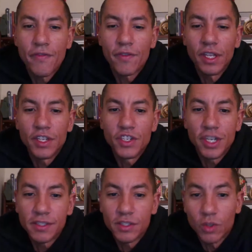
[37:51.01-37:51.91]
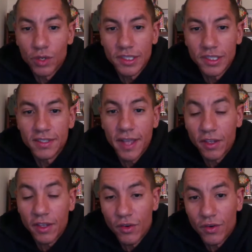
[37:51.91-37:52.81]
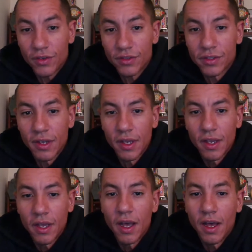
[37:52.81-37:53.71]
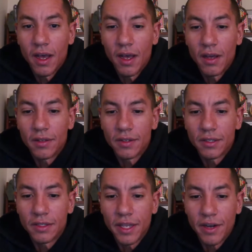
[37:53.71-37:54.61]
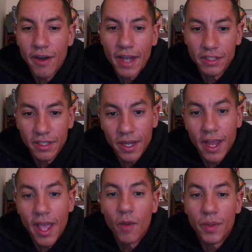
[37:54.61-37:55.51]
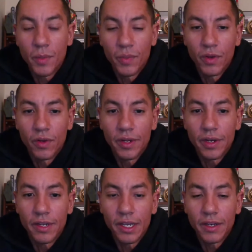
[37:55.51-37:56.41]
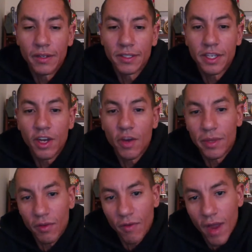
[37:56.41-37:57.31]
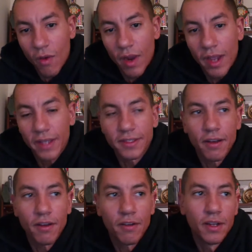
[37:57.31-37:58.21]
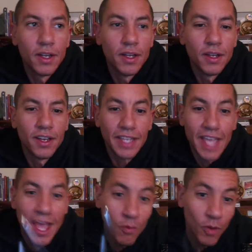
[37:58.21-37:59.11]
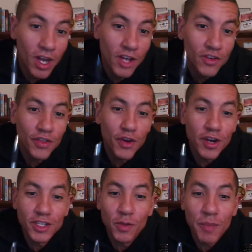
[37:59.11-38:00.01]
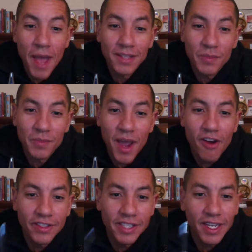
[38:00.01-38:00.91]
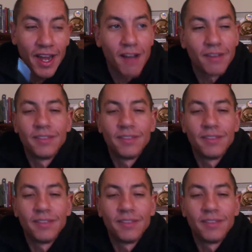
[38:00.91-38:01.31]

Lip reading: legit sources like yours that are actually going to help people and steer them in the right way. So again, 132 pounds of power. Check it out.